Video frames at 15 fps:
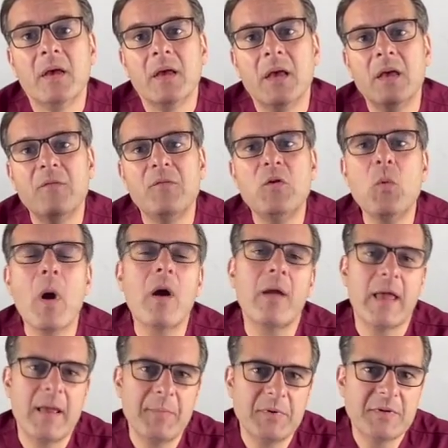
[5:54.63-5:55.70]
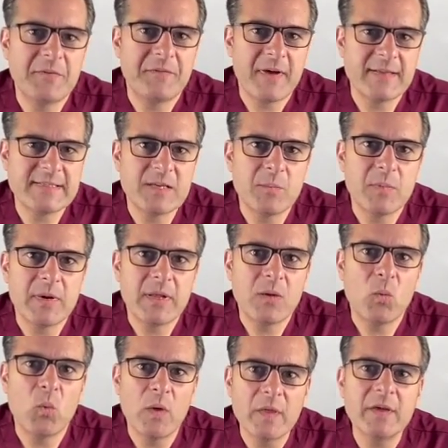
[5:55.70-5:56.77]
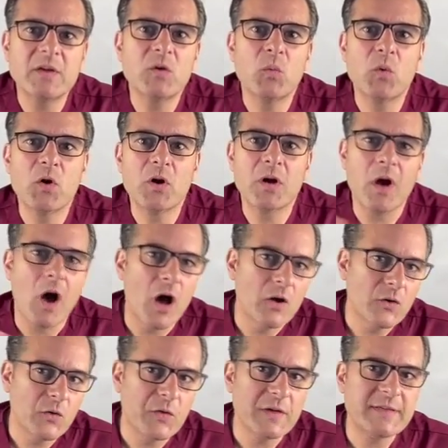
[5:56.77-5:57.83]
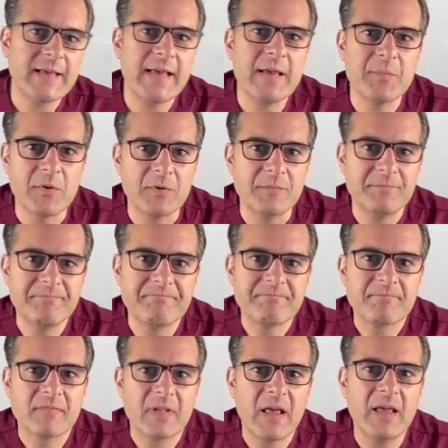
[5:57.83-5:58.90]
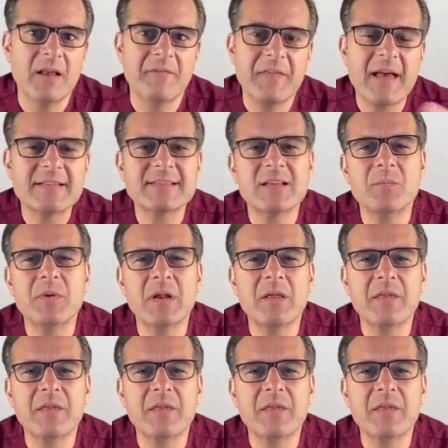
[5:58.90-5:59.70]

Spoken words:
if you are able to find somebody willing to work under the table, and if that's somebody